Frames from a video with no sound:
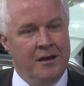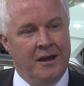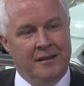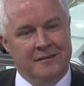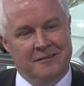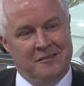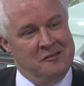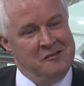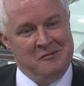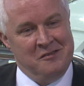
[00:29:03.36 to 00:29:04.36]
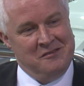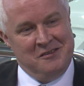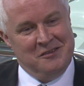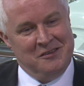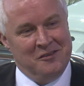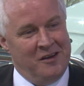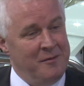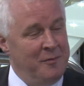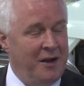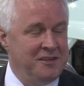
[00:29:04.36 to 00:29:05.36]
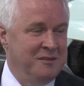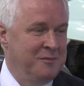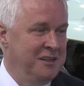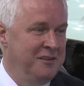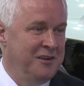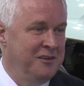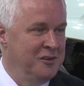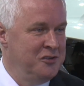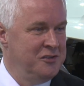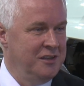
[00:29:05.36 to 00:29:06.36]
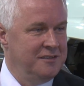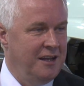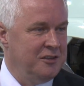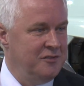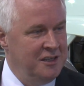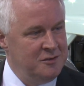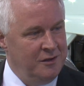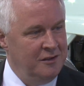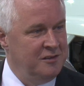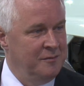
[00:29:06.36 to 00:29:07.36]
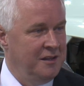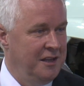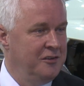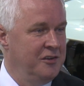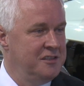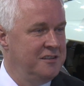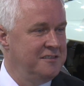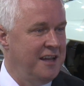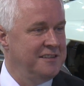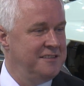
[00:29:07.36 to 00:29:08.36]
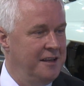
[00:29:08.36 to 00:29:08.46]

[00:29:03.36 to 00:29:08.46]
And, you know, I'm a passionate believer in reducing tax rates will ultimately increase the tax